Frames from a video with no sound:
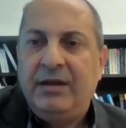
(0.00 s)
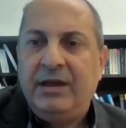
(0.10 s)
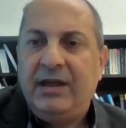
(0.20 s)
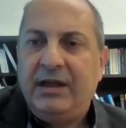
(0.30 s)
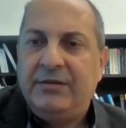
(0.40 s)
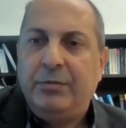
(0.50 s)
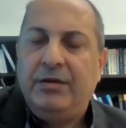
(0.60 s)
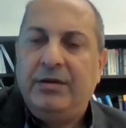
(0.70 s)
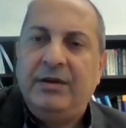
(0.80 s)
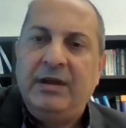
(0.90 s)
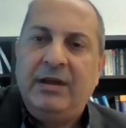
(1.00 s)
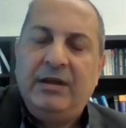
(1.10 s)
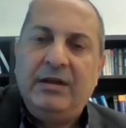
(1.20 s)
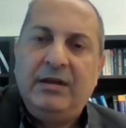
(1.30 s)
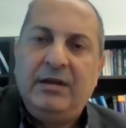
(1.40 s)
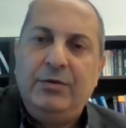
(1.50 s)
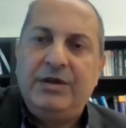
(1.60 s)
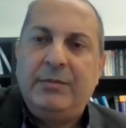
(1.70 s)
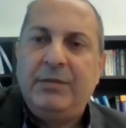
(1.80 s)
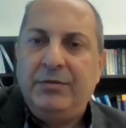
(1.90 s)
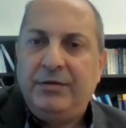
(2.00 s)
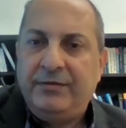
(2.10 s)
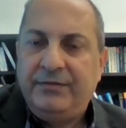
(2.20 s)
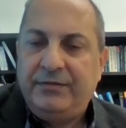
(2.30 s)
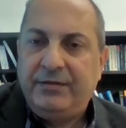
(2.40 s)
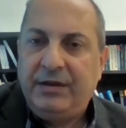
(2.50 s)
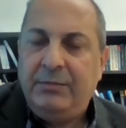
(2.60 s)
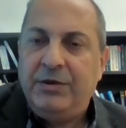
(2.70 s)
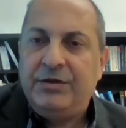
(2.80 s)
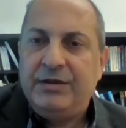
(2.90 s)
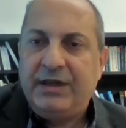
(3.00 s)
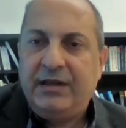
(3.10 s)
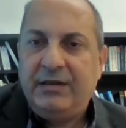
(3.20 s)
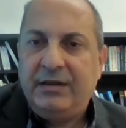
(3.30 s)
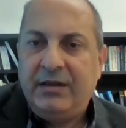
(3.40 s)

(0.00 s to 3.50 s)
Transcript: can exploit a huge amount of images and